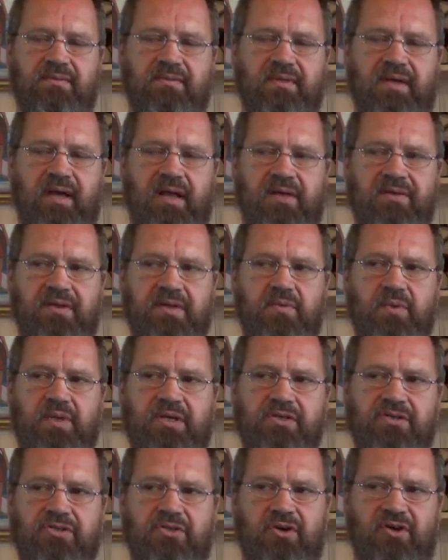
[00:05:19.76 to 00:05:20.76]
I think we
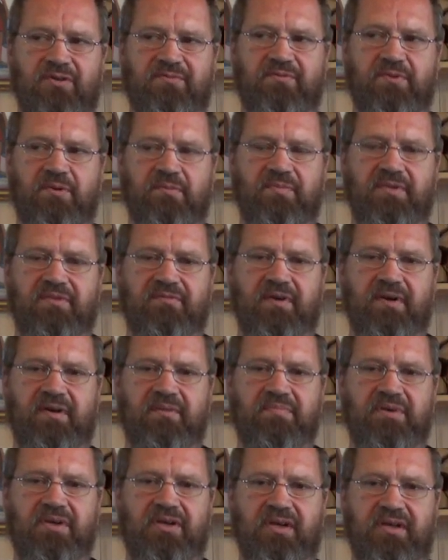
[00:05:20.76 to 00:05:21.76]
can start from the very
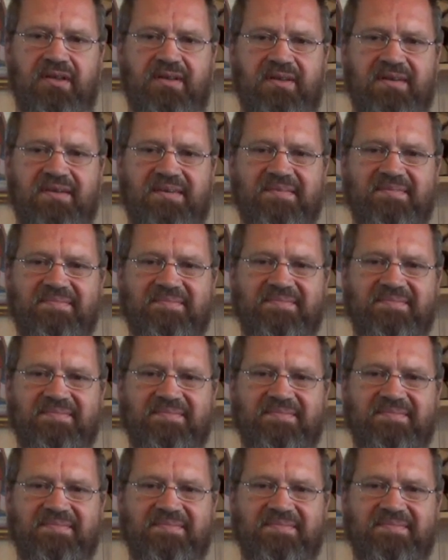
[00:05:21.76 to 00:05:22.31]
beginning.